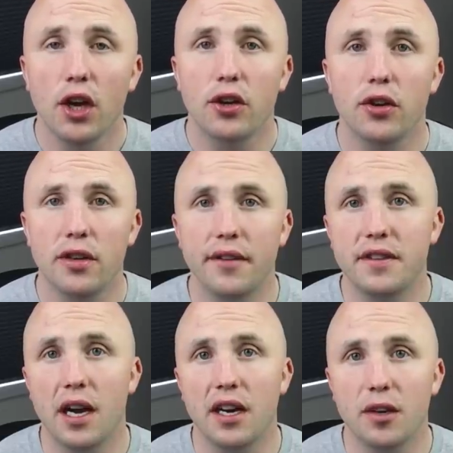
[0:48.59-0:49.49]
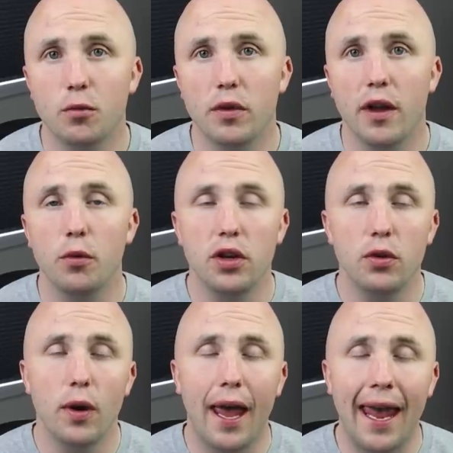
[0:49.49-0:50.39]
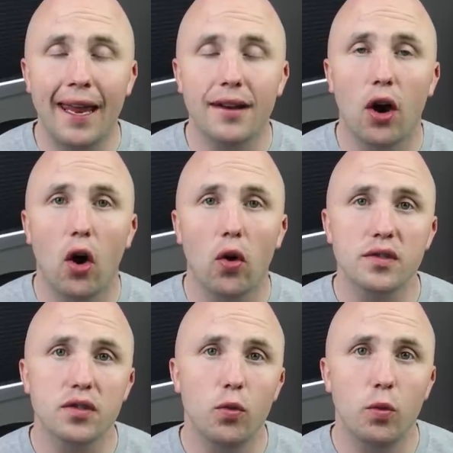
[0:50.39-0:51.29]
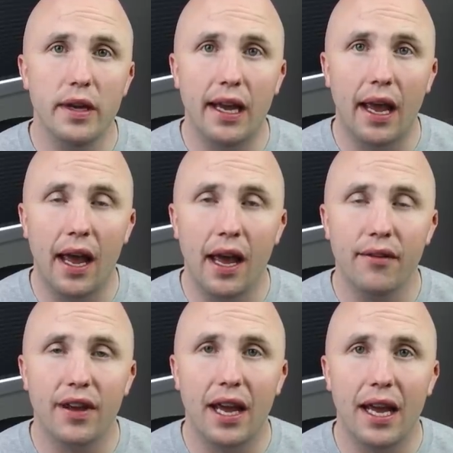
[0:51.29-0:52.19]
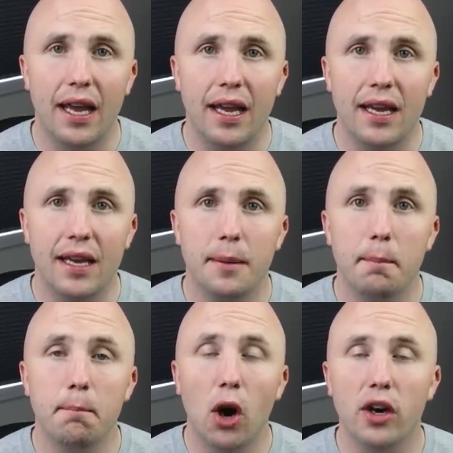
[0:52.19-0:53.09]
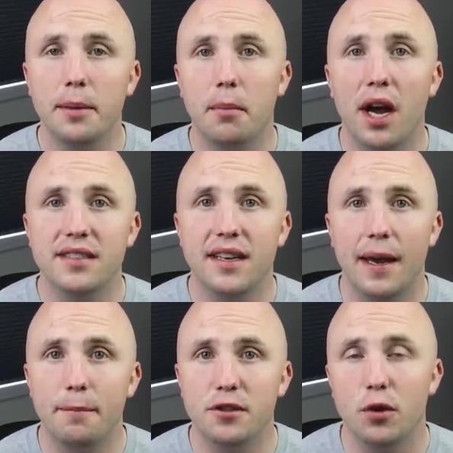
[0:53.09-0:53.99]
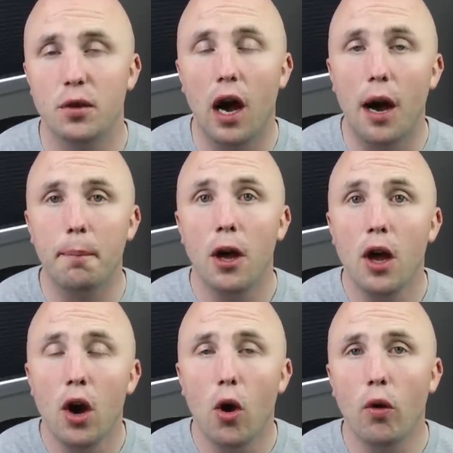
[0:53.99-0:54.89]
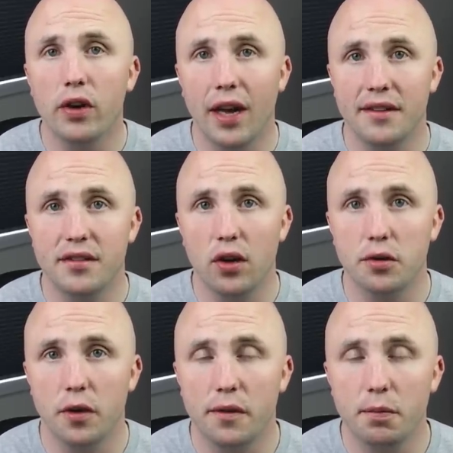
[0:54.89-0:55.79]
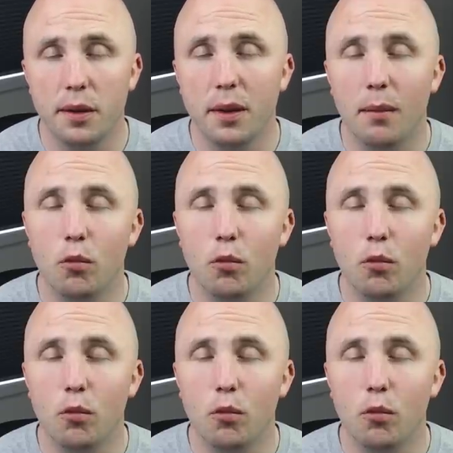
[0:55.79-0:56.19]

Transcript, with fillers: Couldn't have done it without you. And also, we have a market mindset episode up over at Stock Trades Premium.